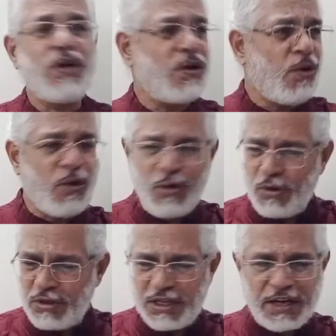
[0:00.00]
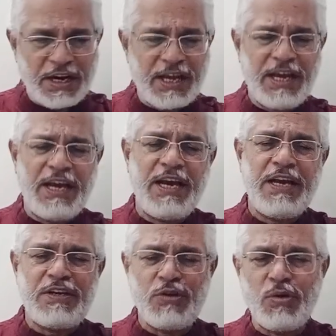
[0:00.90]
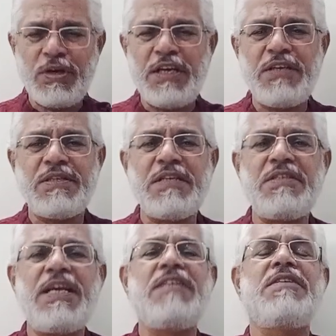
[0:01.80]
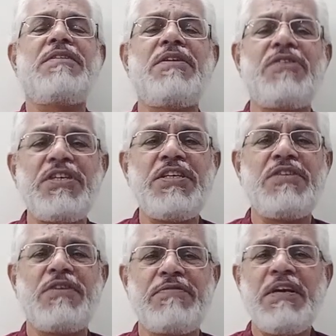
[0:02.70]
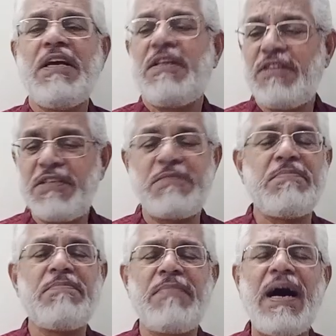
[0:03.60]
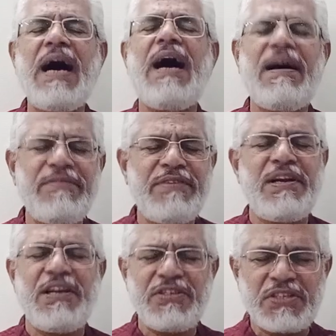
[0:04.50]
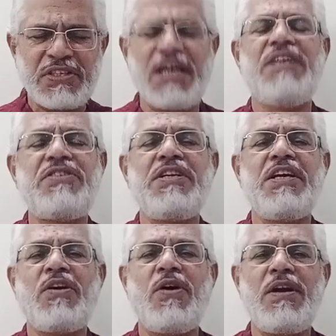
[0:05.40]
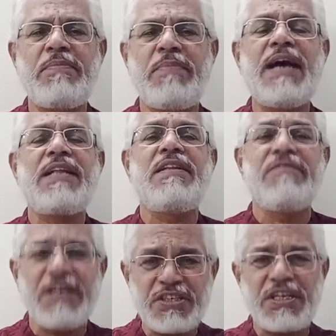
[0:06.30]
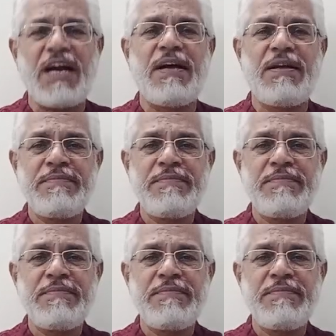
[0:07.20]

Look at all the great yogis and sages and Rishis of this marvelous country called Bharatavarsha.